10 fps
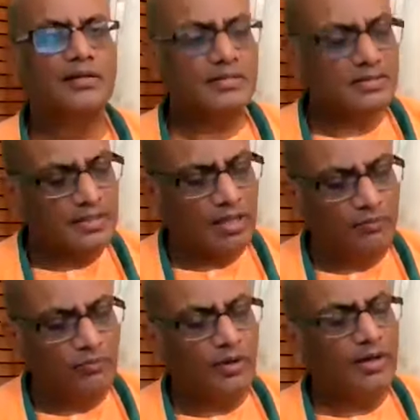
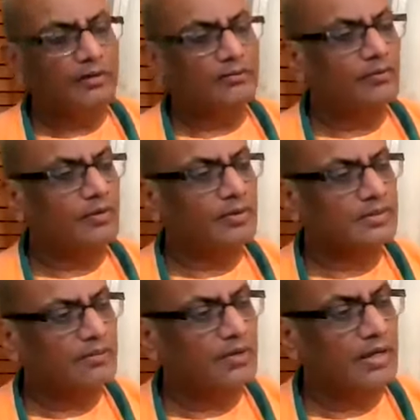Someone
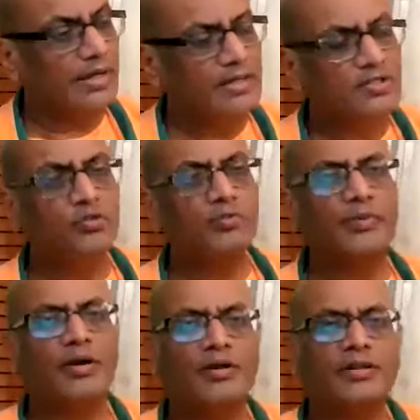else should be
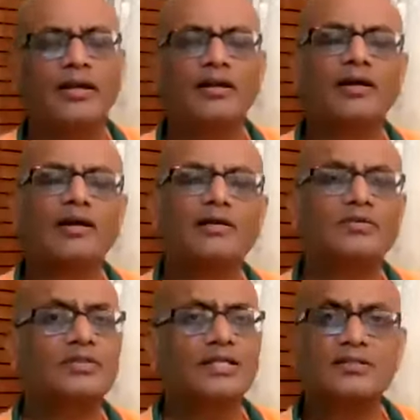behind that.
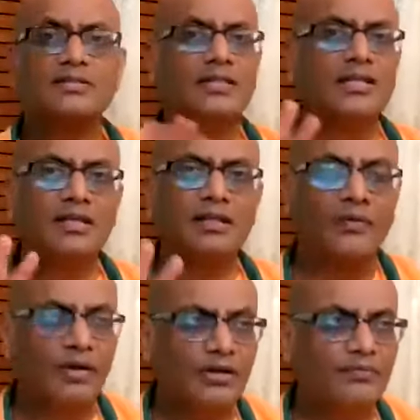So just see the
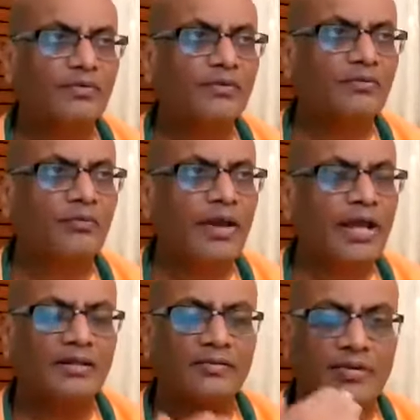wonderful
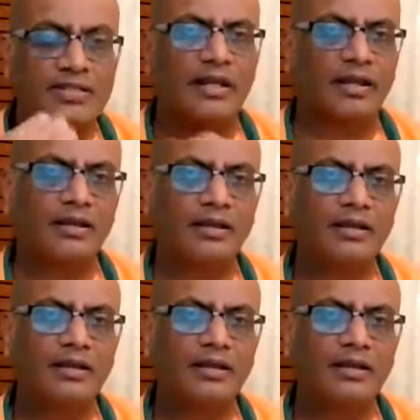way, the reasoning.